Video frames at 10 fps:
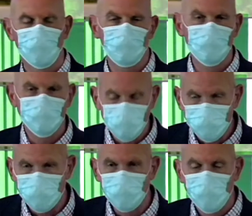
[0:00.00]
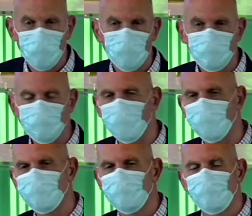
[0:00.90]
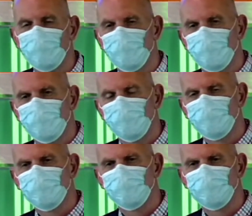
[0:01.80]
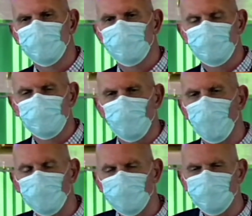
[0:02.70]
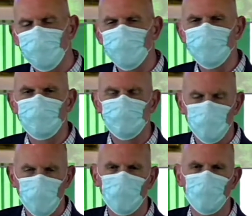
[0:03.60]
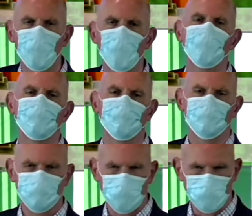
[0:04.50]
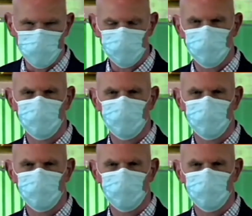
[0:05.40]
we see is that God is taking John off the stage